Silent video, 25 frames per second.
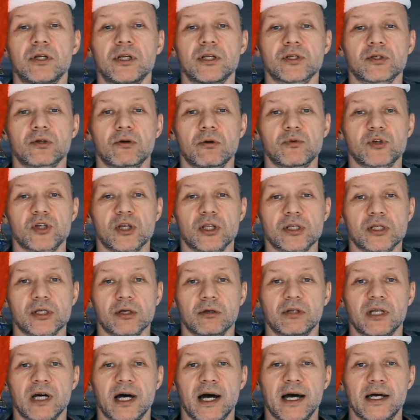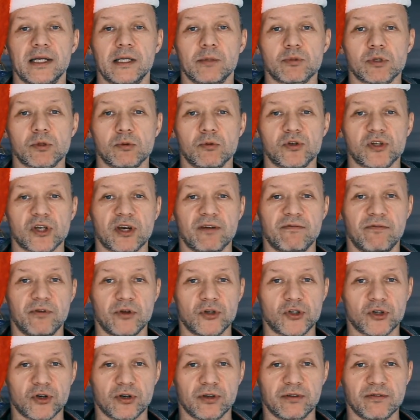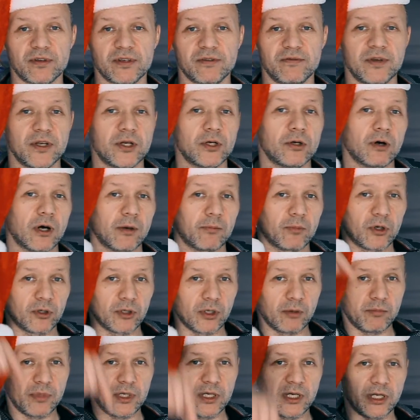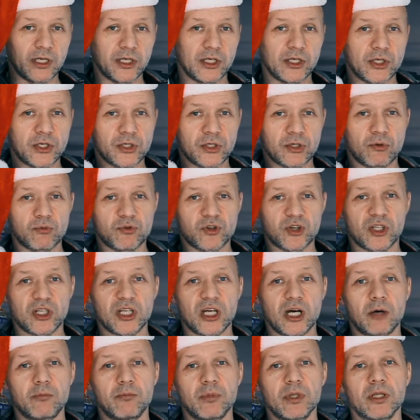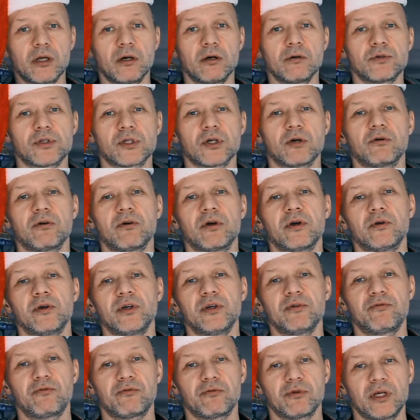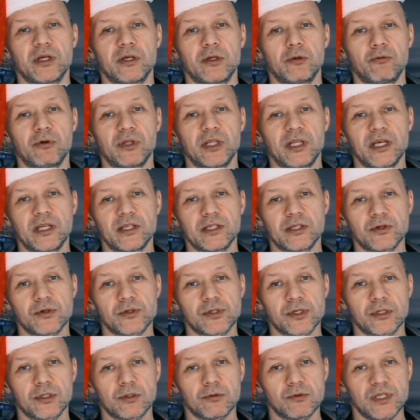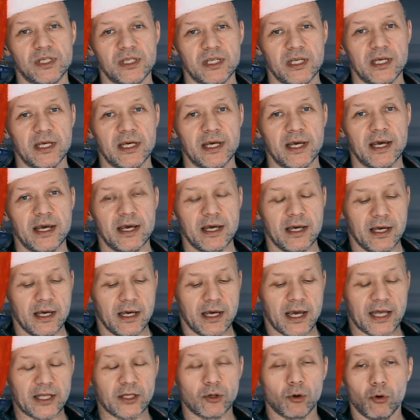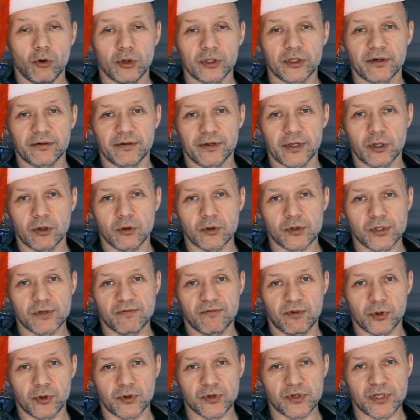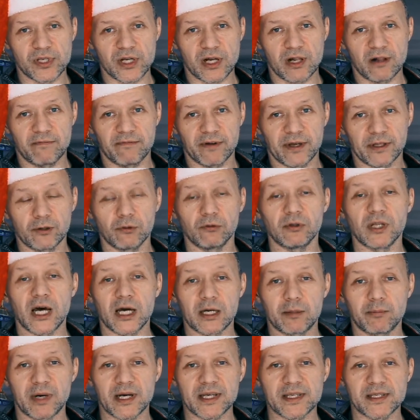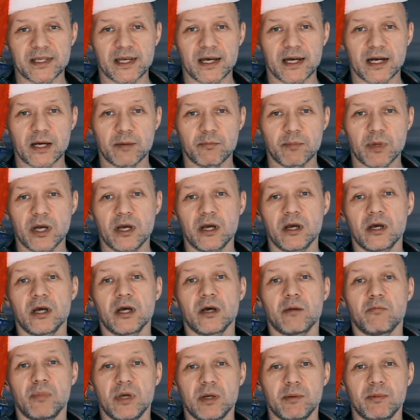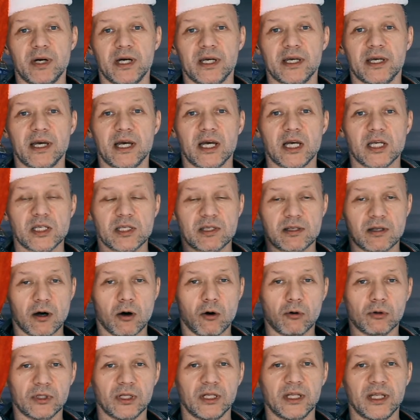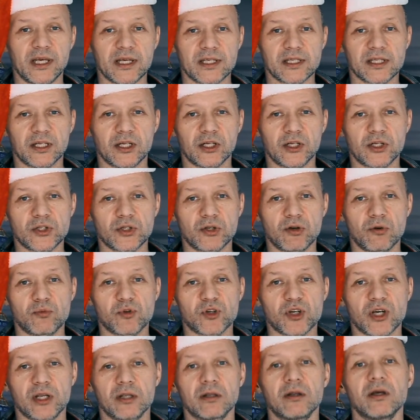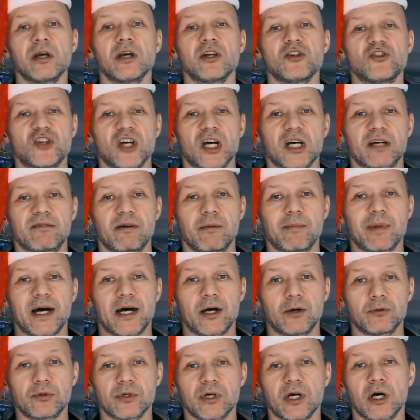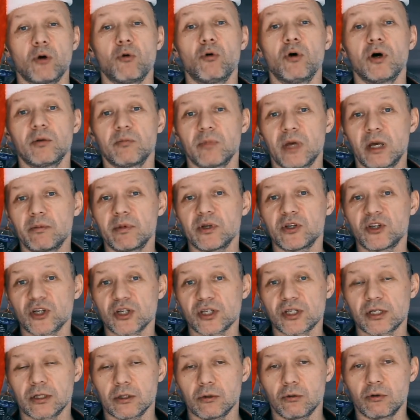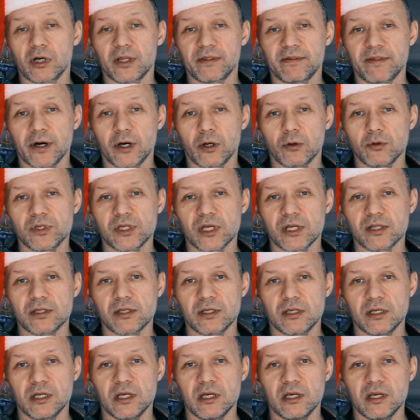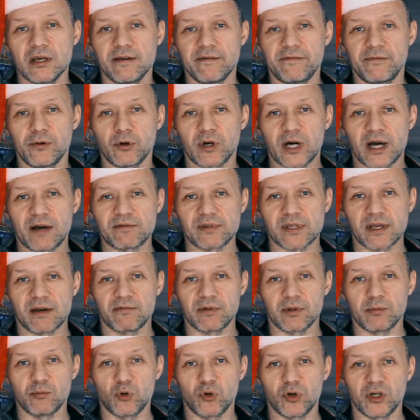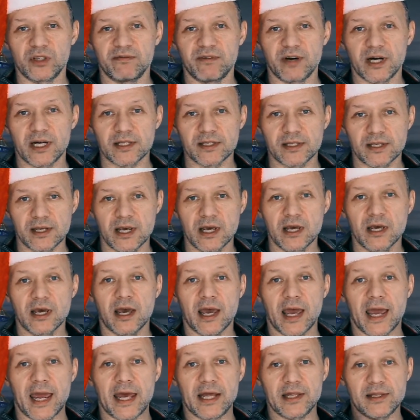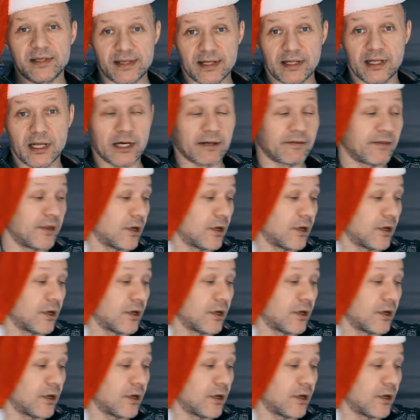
descriptions on the items which I feature in this video, I'm gonna be in the description down below, so if you're really interested to see and order those for yourself and you like my setup, be my guest. All the links in the description, check them out, or maybe just look at those and see if you have something more advanced and select